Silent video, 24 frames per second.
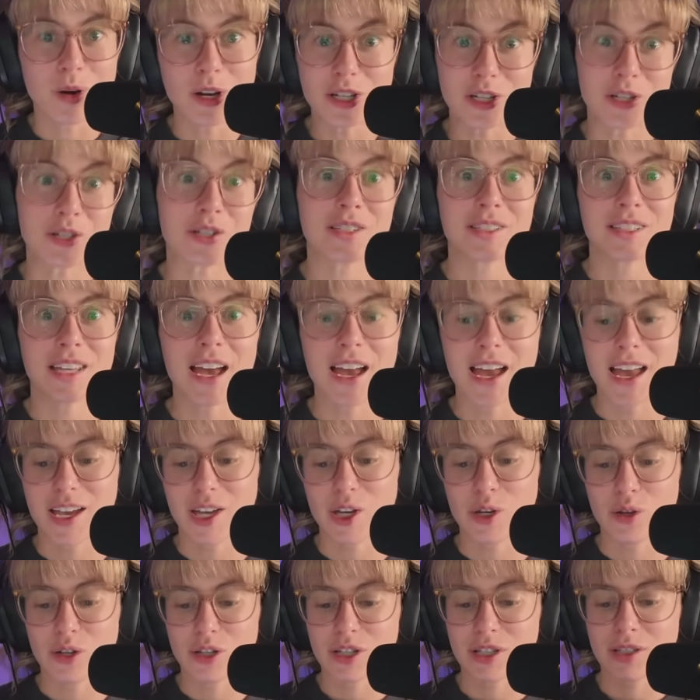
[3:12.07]
you're saying.
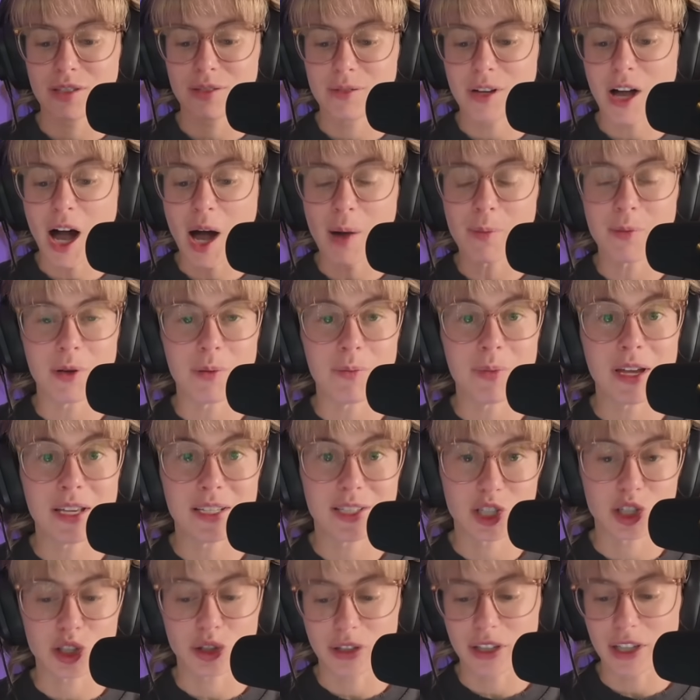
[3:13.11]
You can just copy and
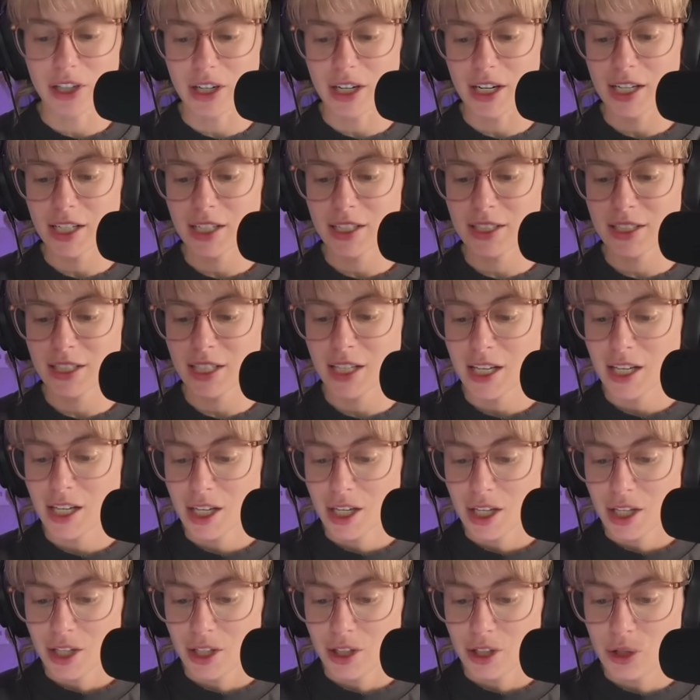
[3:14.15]
paste your lyrics.
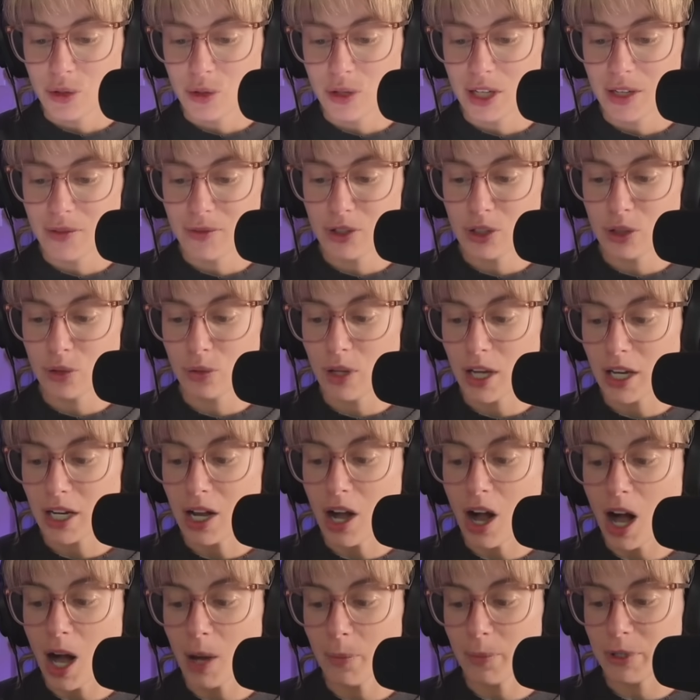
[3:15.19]
You can even do like
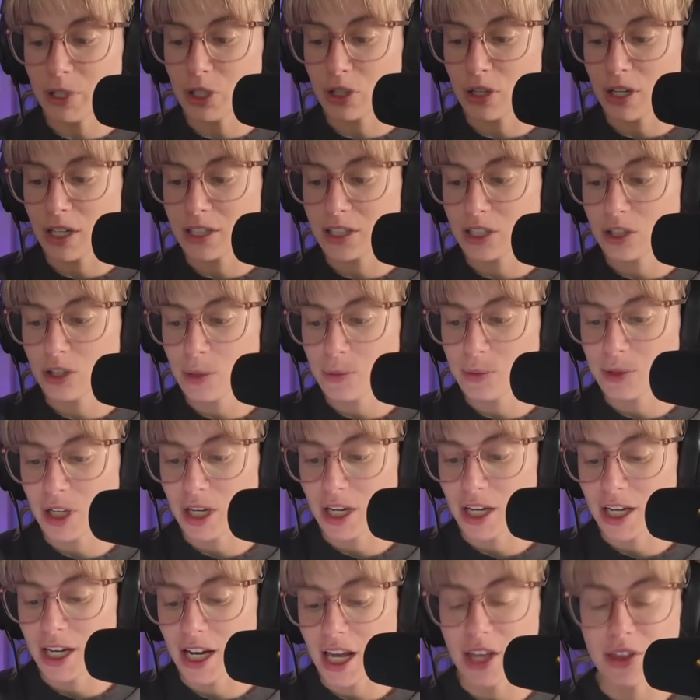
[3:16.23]
copy
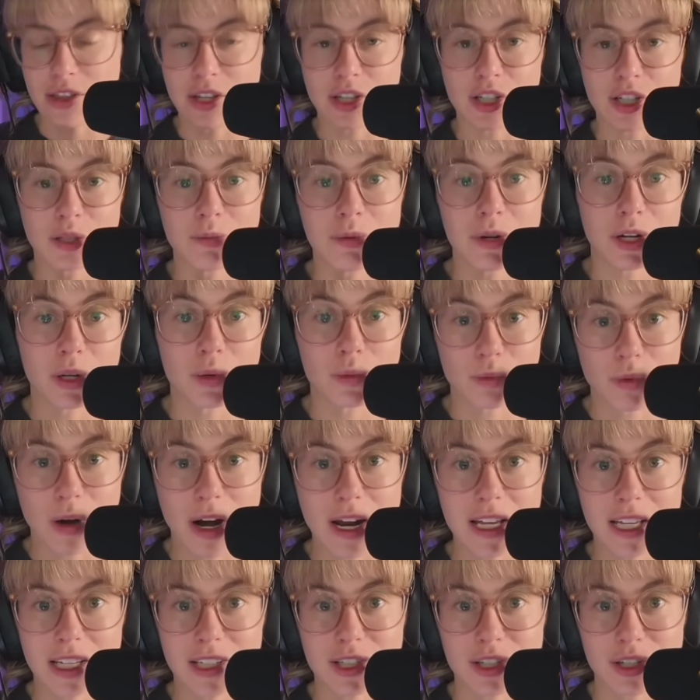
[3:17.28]
transcription and then just put it
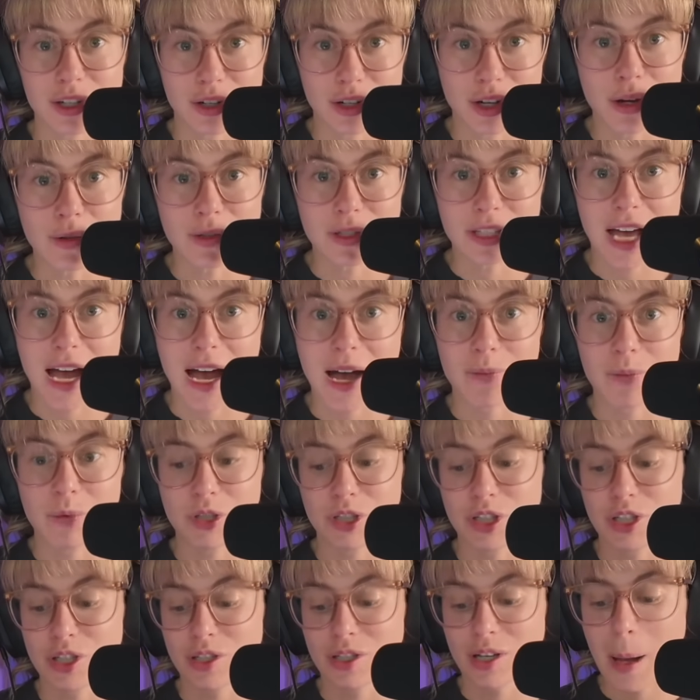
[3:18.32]
right into your notes app,
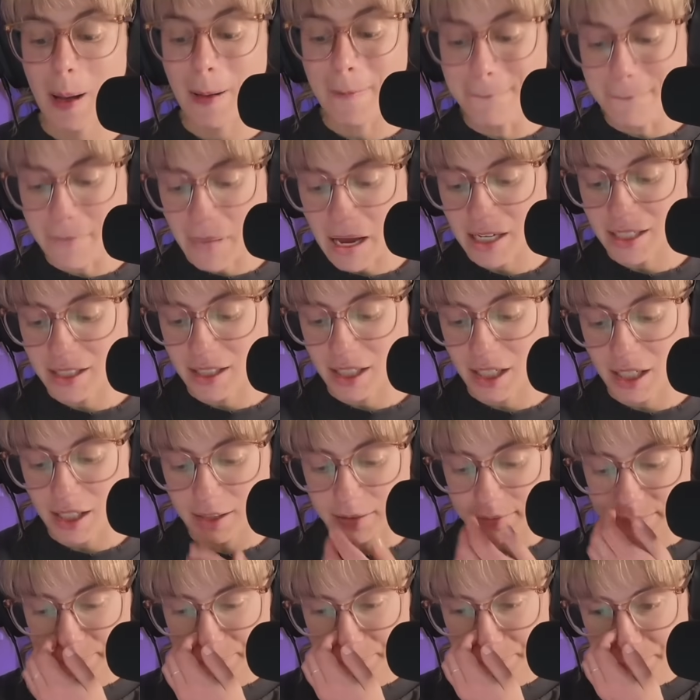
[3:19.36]
which is
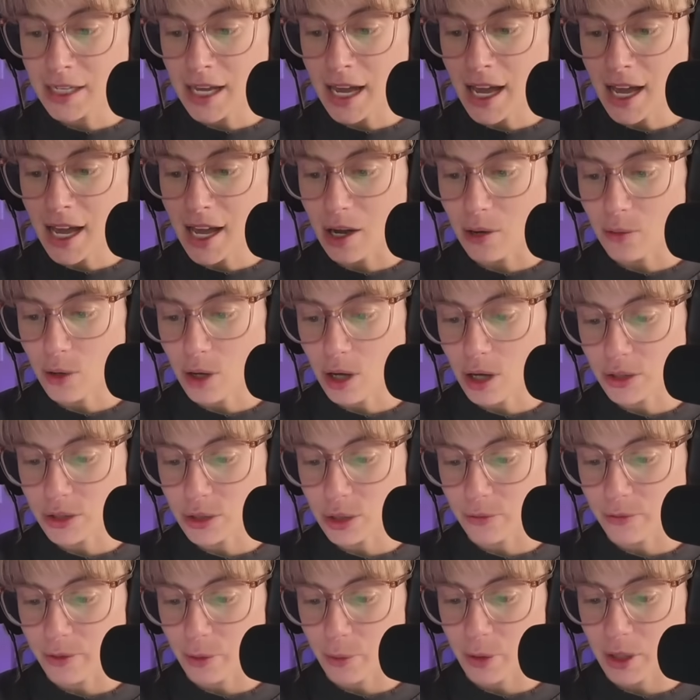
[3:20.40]
amazing. Now,
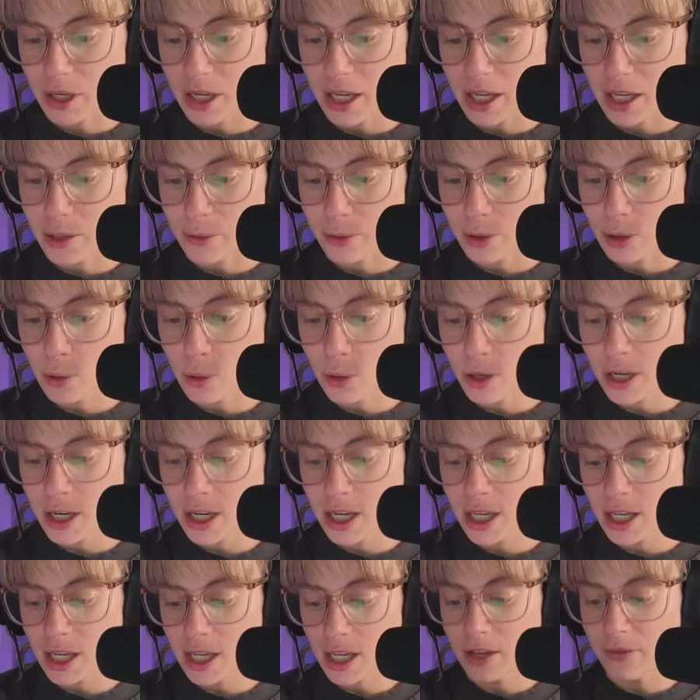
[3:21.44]
also, if I want to edit
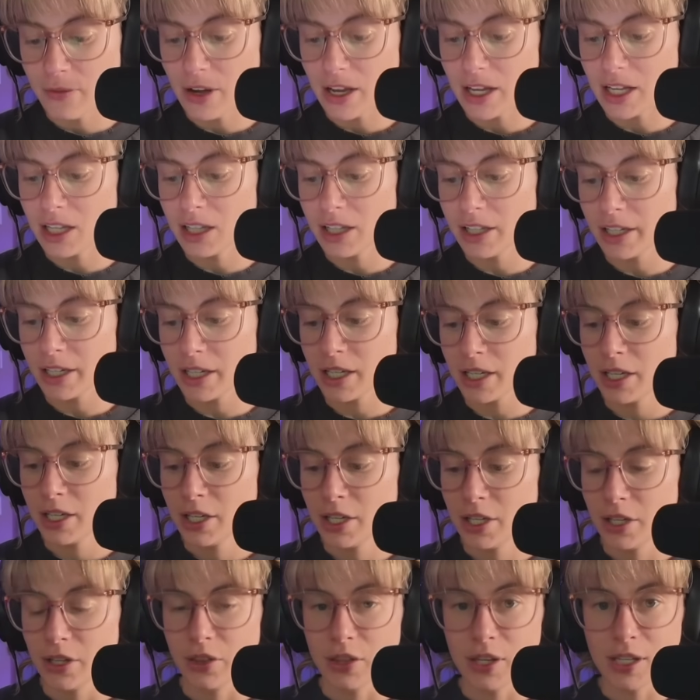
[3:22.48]
recording, if I click
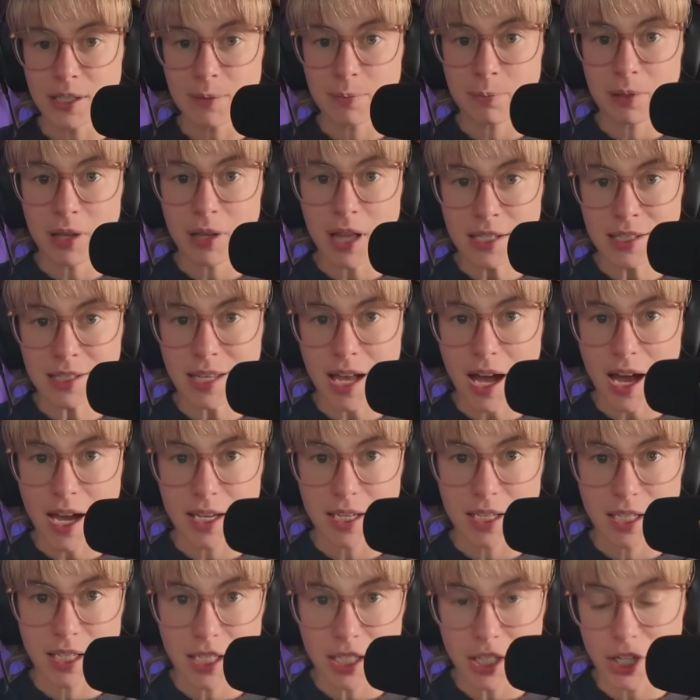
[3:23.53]
this plus
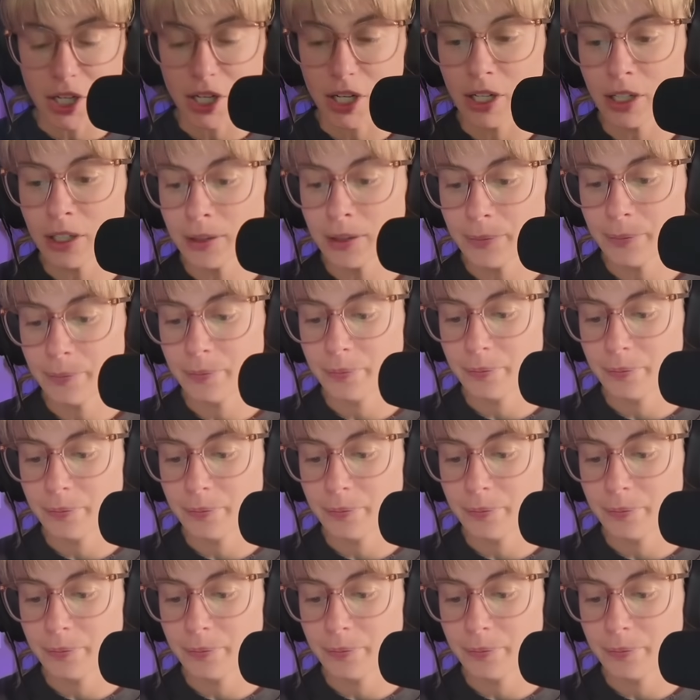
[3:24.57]
sign here,